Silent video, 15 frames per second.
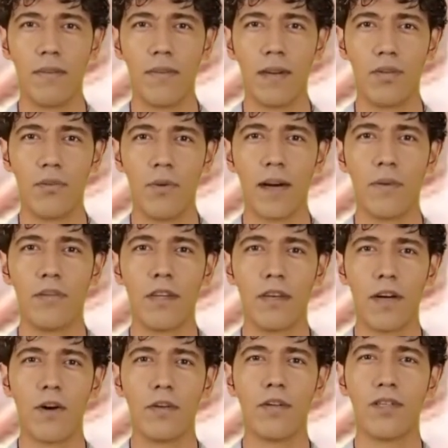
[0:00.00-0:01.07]
the dream
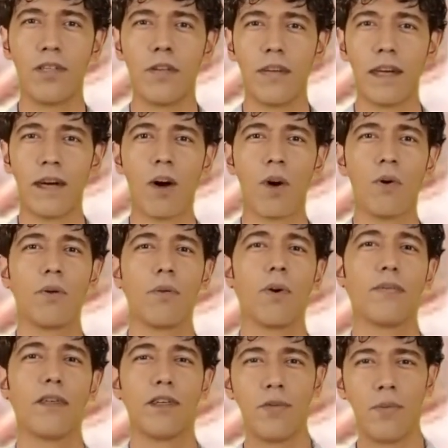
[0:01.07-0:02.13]
denotes that the owner
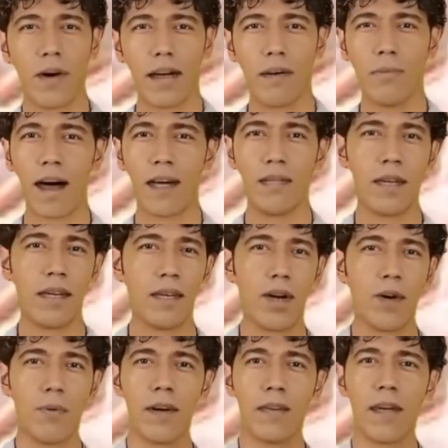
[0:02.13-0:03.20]
of the dream has
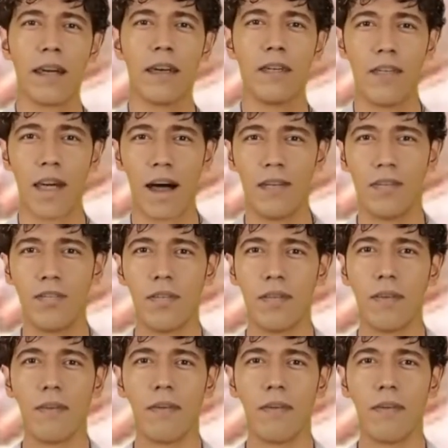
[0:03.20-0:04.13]
accumulated debts.